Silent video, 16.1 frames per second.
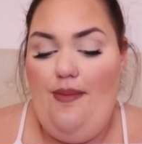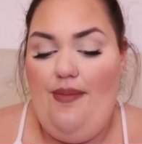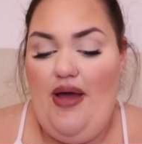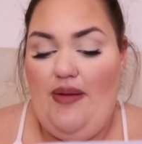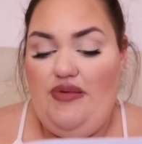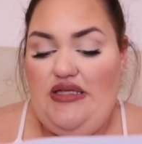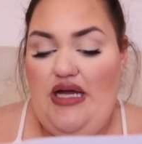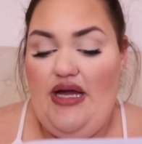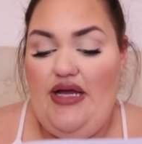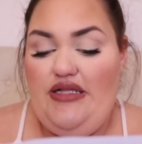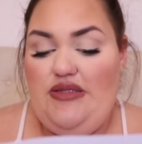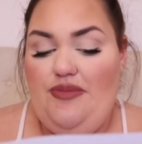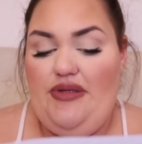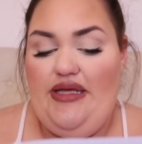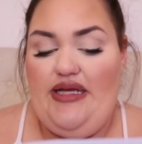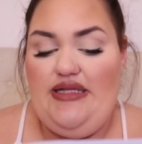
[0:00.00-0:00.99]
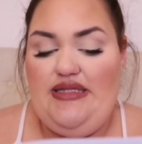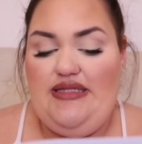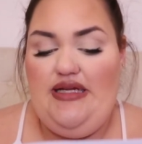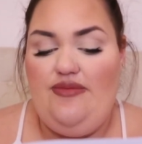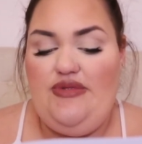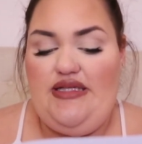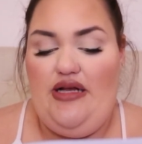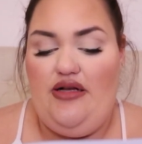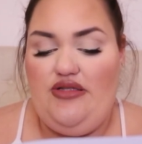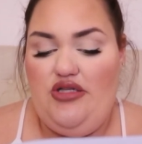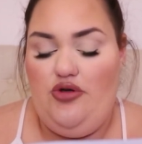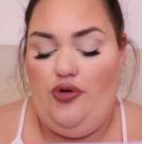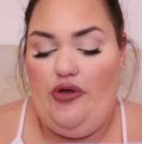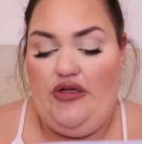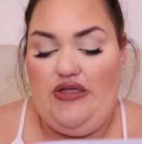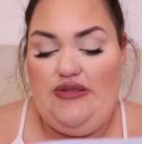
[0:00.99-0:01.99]
peptides, plant stem cells,
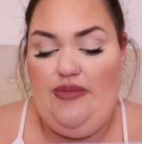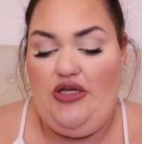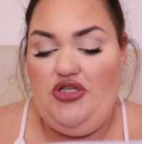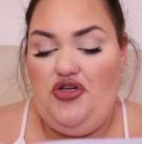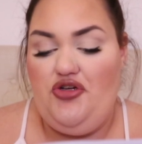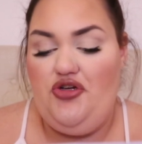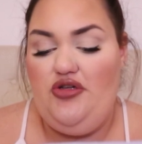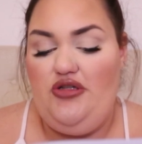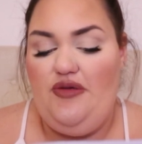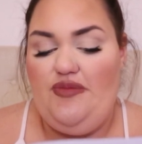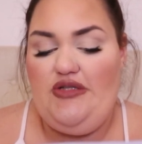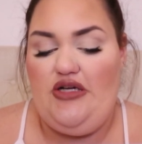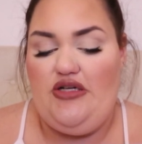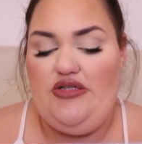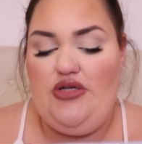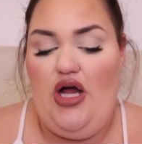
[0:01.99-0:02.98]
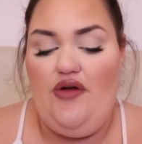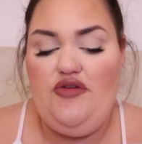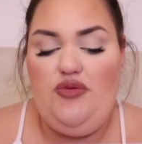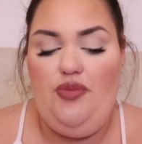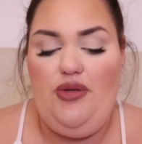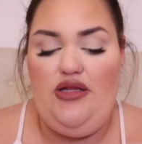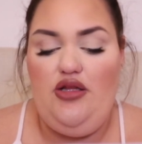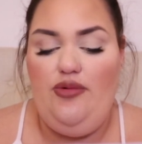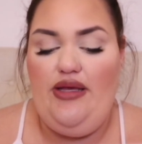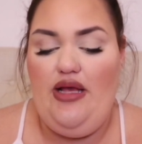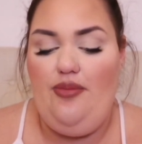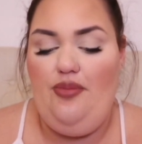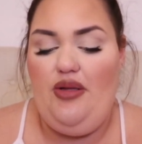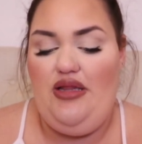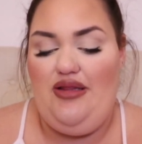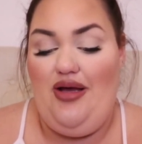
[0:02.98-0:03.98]
and oils make sure your lips are soft, pillowy,
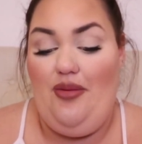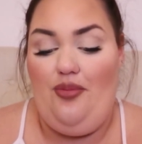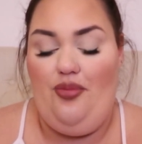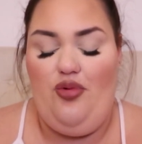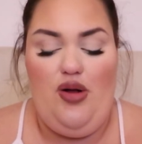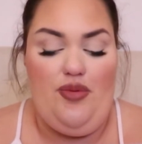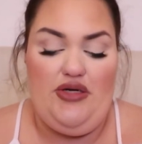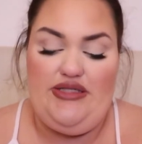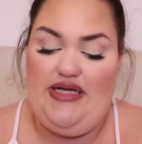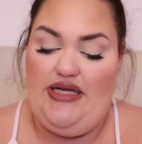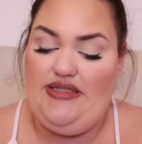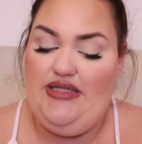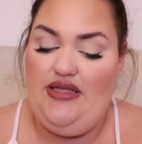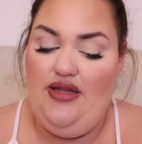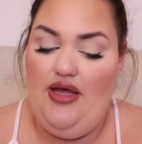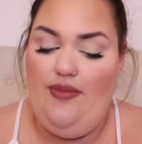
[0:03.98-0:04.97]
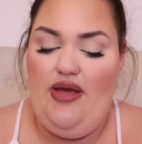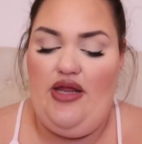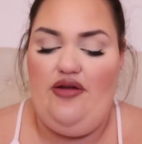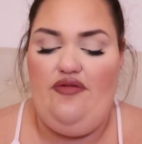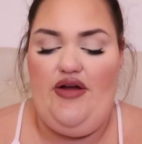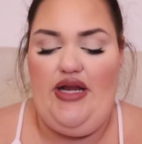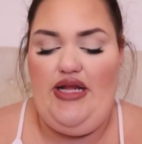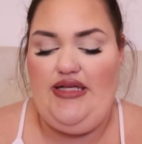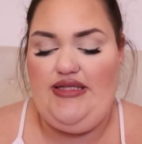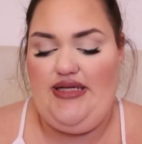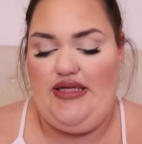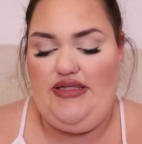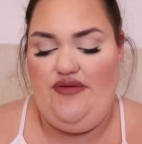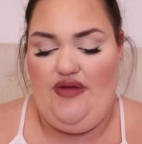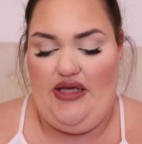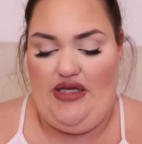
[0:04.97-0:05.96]
and plump while protecting them and fighting
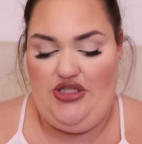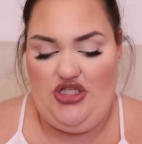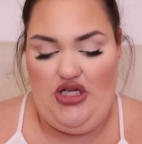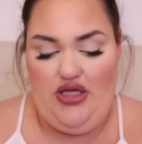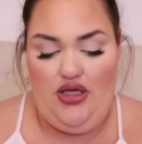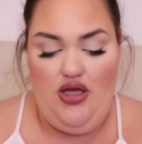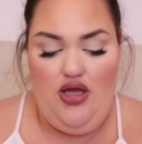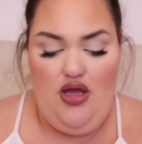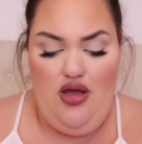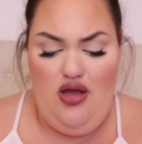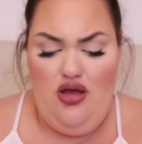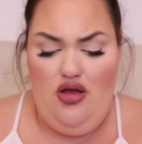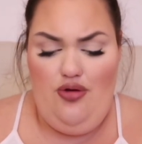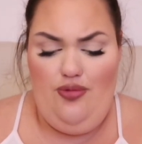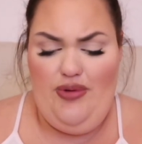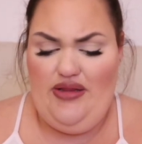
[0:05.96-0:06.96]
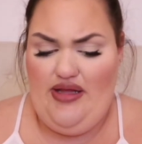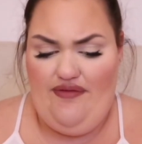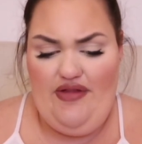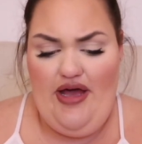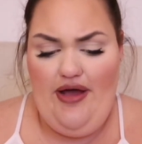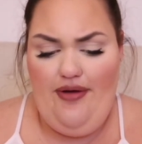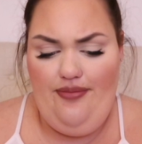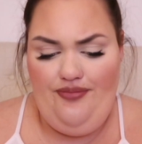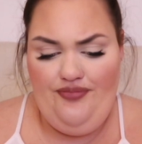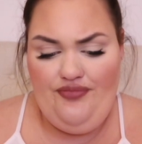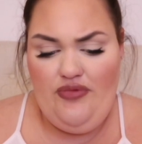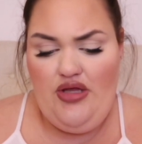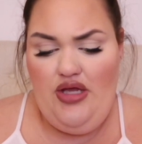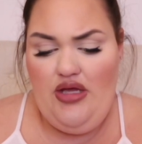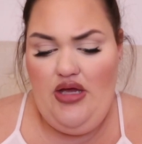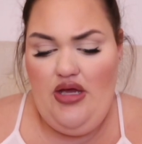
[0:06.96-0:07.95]
signs of aging. We love that.
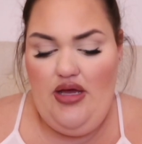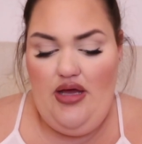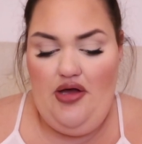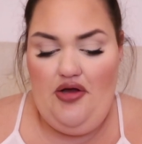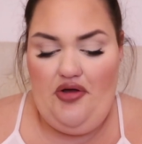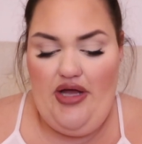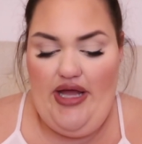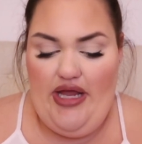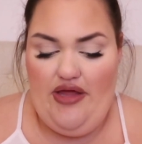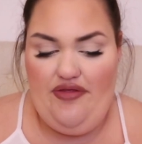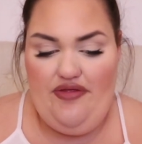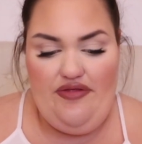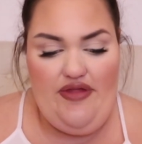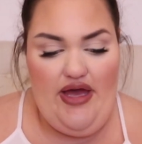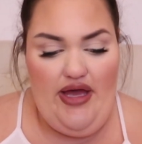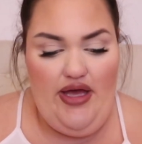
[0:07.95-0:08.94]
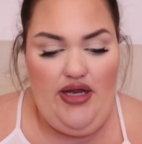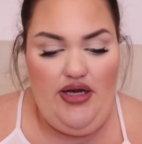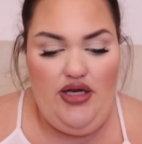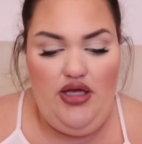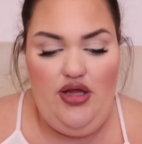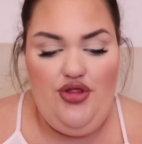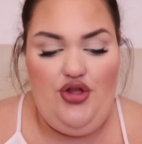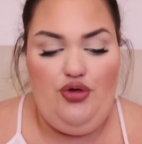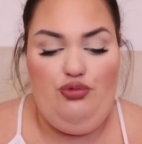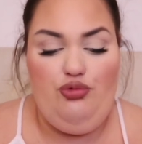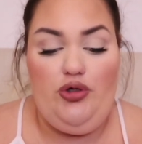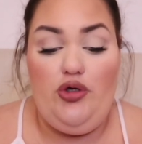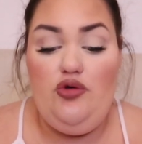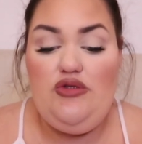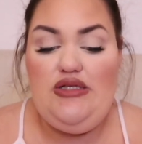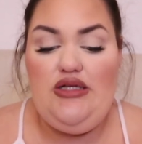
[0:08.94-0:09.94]
Okay, and then the
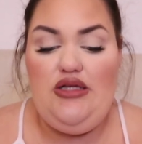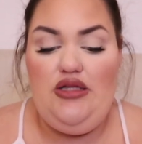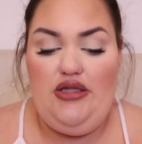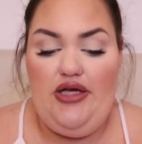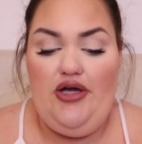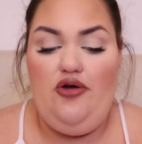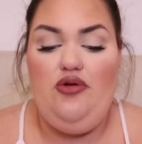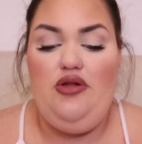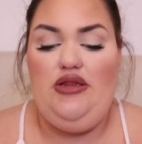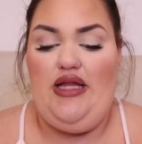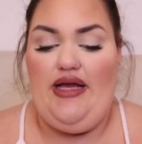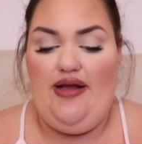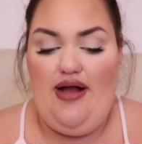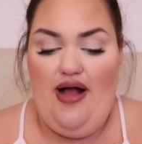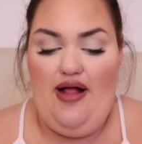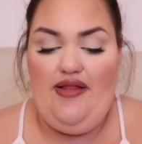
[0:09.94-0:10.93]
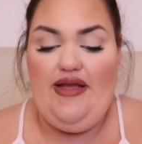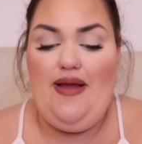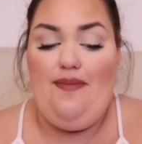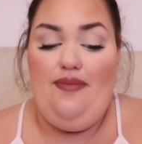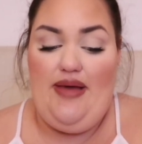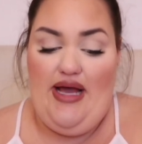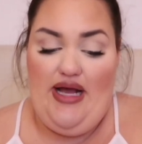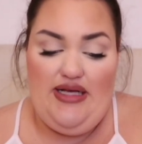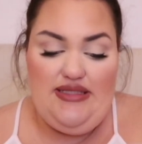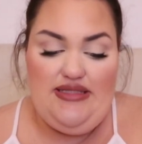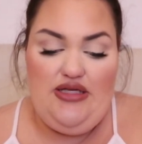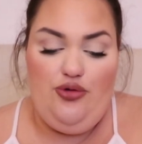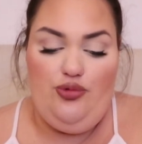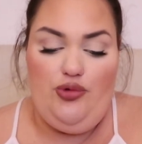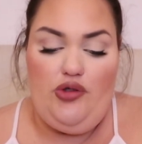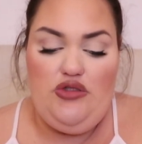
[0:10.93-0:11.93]
Rose Glow Glycolic
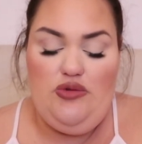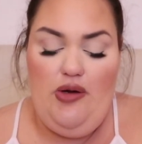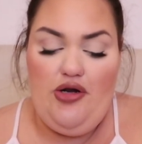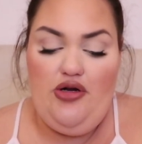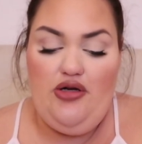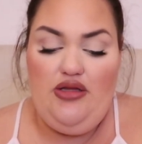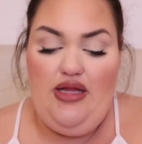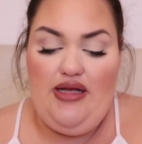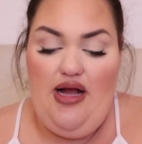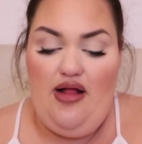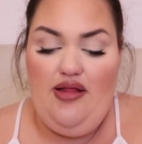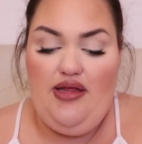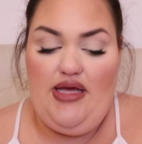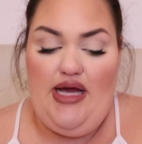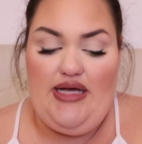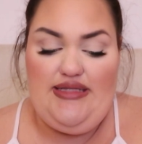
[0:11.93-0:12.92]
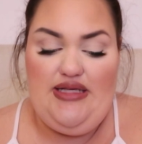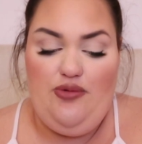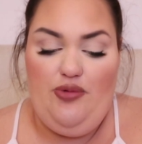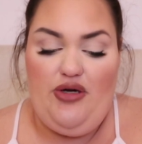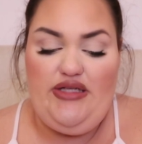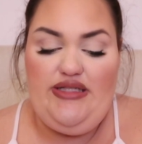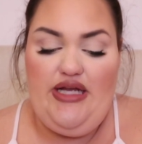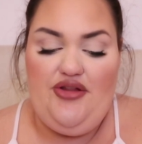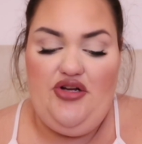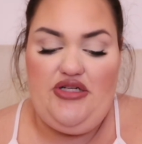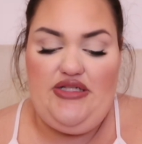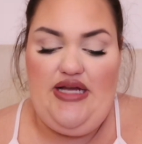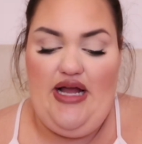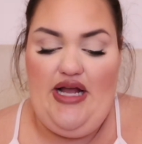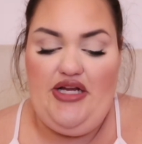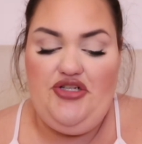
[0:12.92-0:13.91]
Mask. Rose water and glycolic acid work together
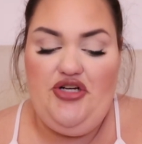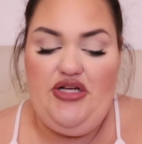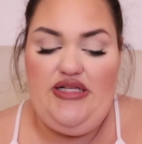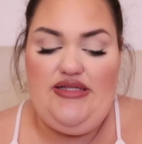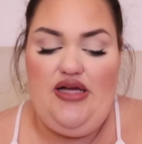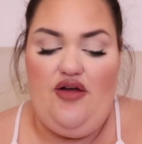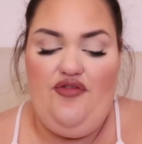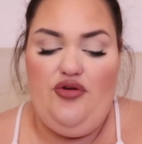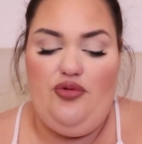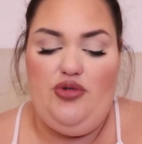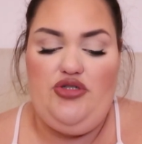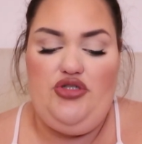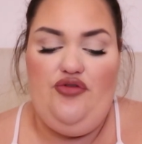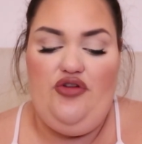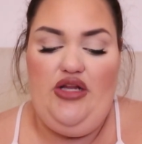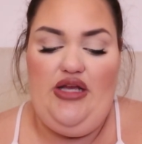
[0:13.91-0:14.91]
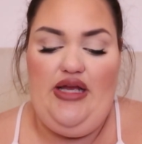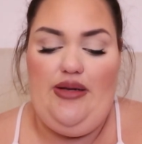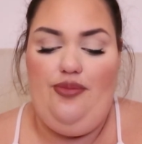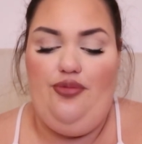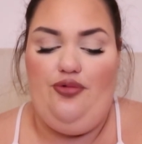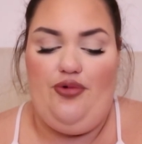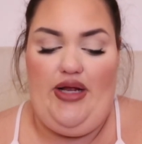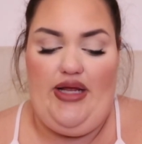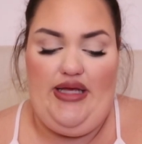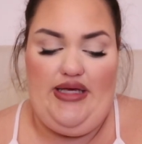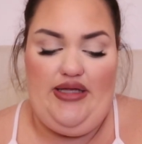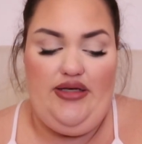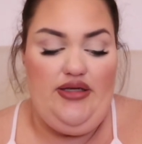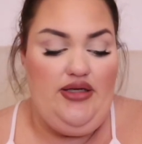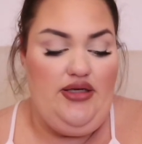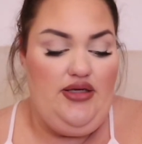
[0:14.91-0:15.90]
to hydrate, soften, rejuvenate, and
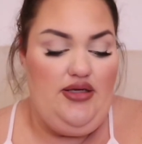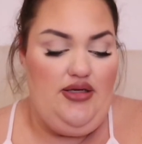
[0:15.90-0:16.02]
brighten.